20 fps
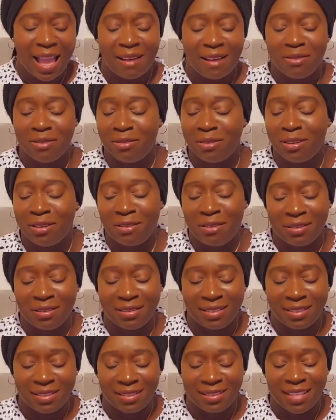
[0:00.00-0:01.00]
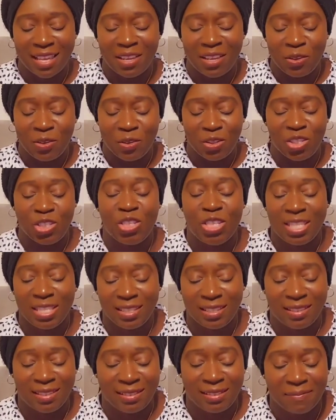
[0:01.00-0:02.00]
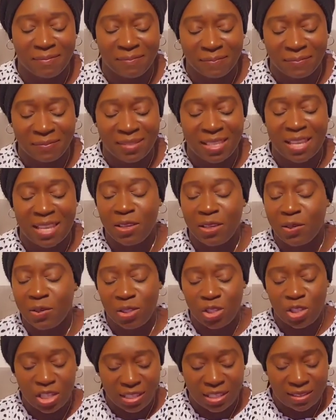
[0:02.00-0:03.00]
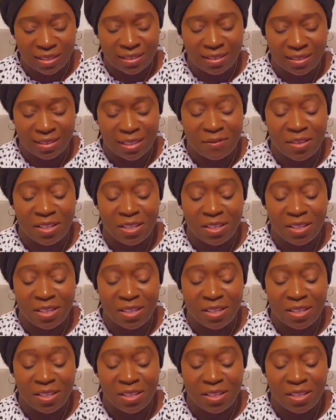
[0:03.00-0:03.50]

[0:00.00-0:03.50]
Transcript: Oh God, thank you, Jesus. Thank you, Jesus.